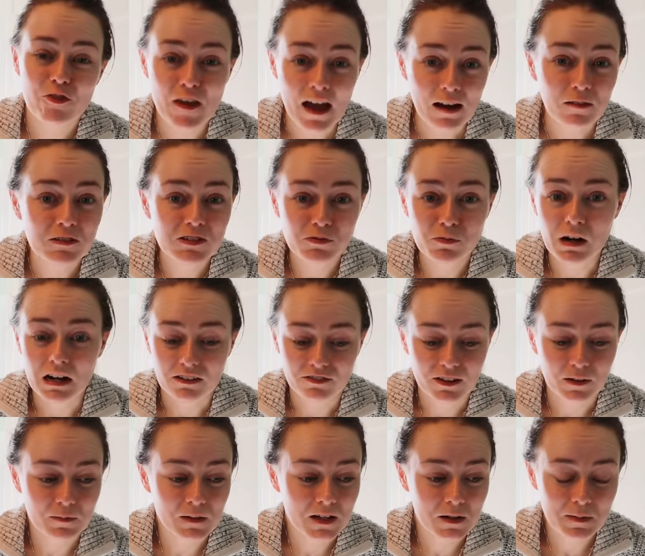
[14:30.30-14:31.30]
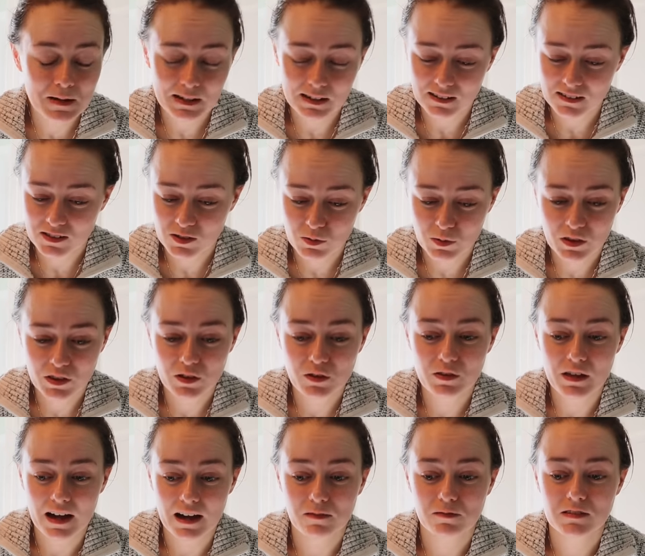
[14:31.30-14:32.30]
that was rough. I'm gonna be honest with
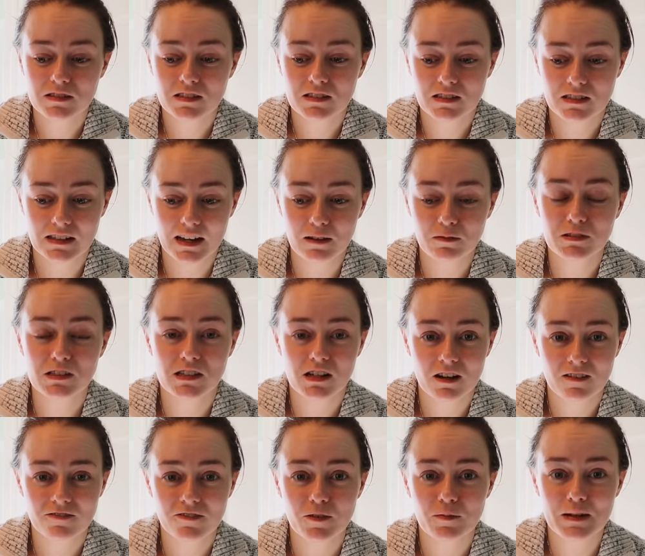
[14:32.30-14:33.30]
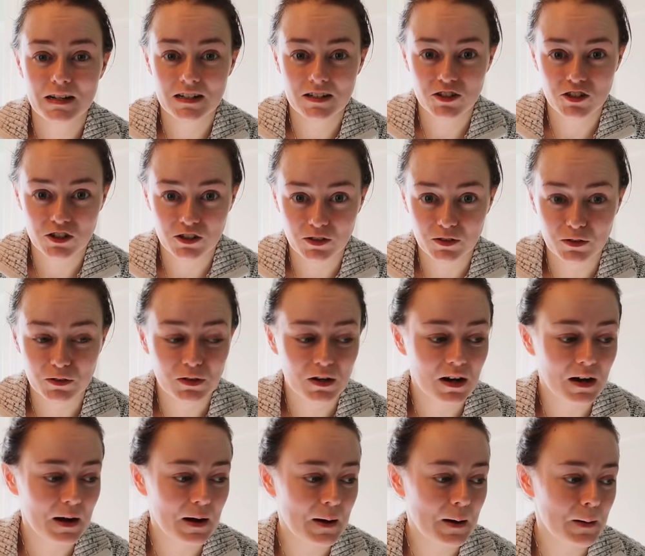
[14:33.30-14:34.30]
you, that was that was tough for me to
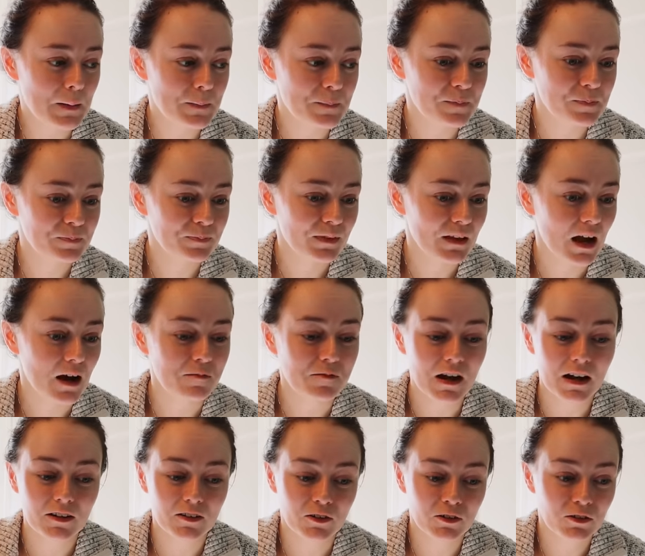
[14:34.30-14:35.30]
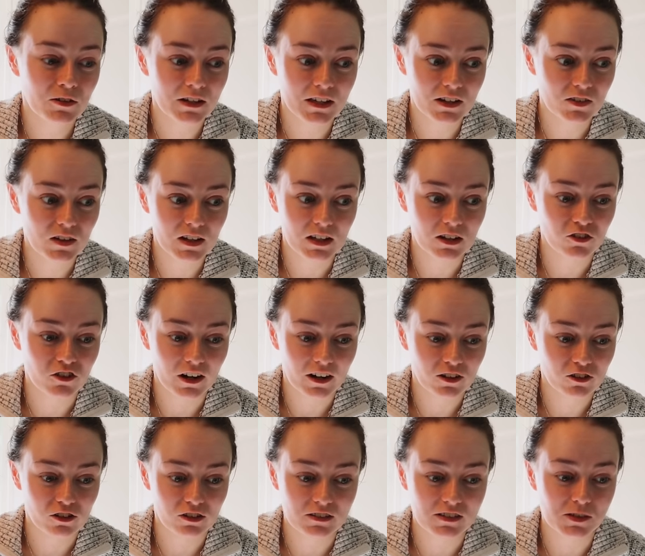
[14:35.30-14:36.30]
do. Um, I'm not new to giving
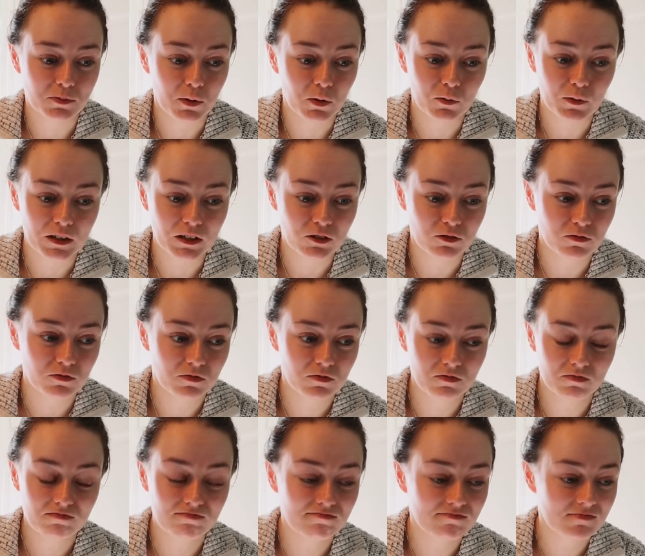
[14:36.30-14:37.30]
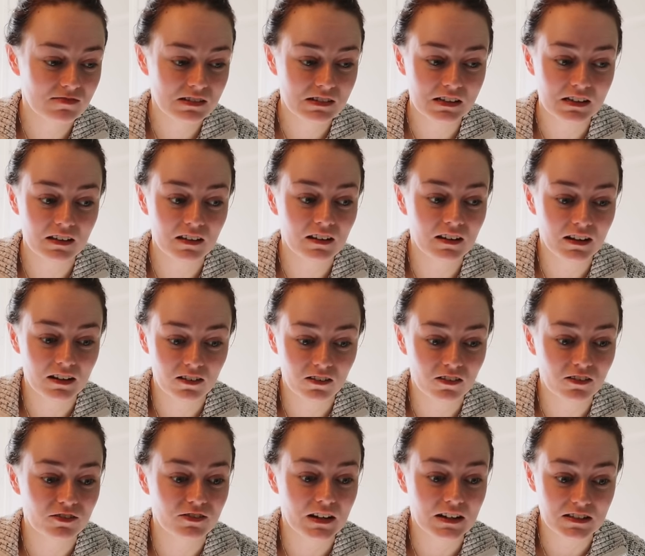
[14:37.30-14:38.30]
injections, but when you see the
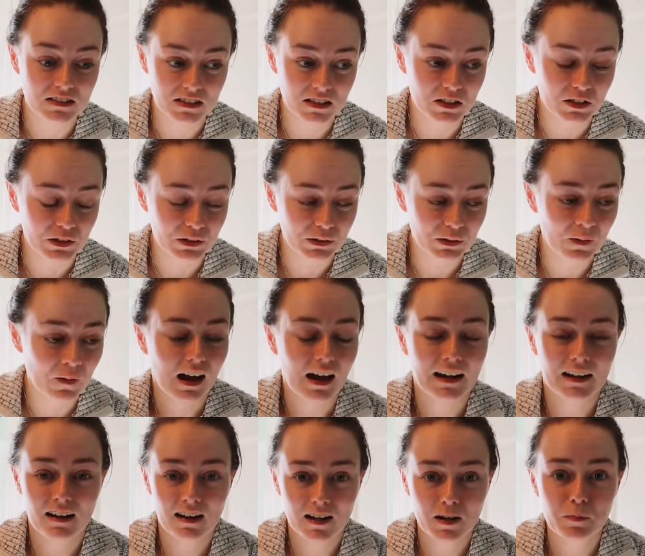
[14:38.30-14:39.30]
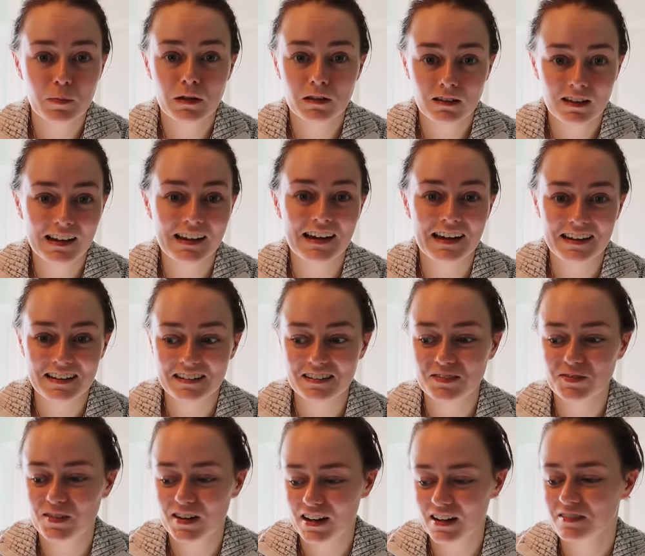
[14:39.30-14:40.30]
needle facing you, I got a bit
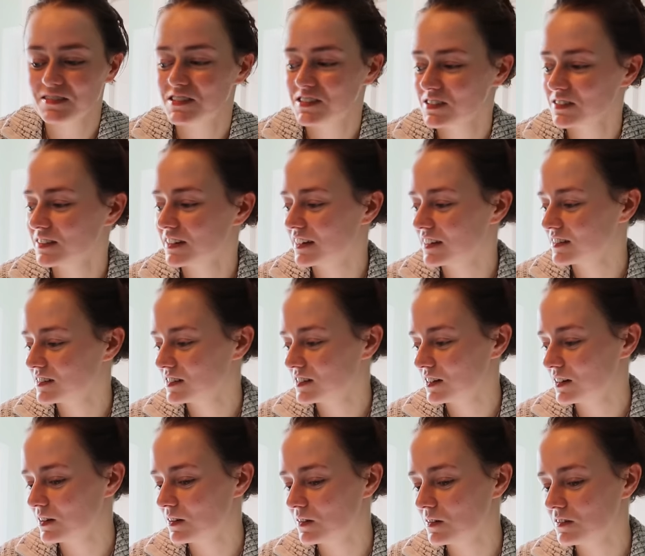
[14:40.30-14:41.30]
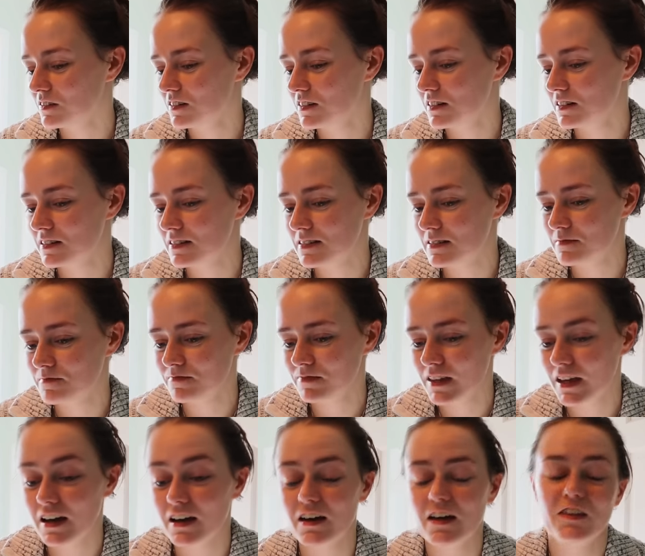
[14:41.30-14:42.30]
lightheaded when I was doing it. So um,
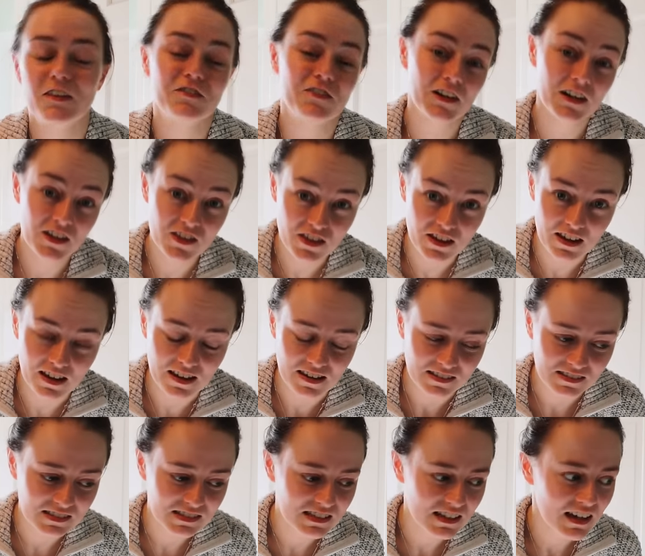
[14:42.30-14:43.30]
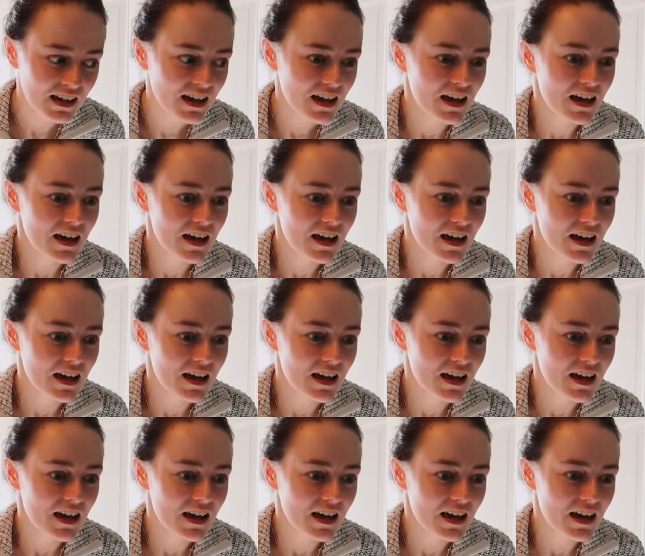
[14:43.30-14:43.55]
yeah, and the funny thing is,